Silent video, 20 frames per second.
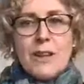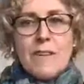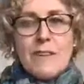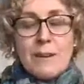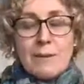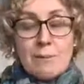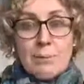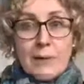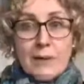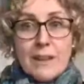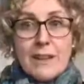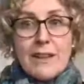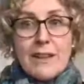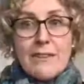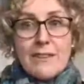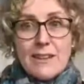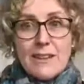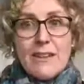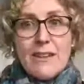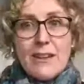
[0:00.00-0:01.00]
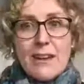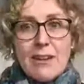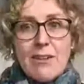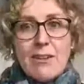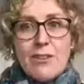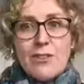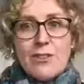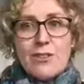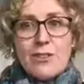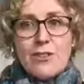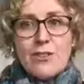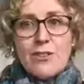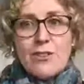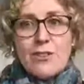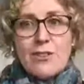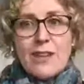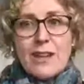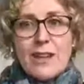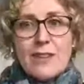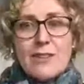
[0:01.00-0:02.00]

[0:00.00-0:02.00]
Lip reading: then please, I encourage you to do that.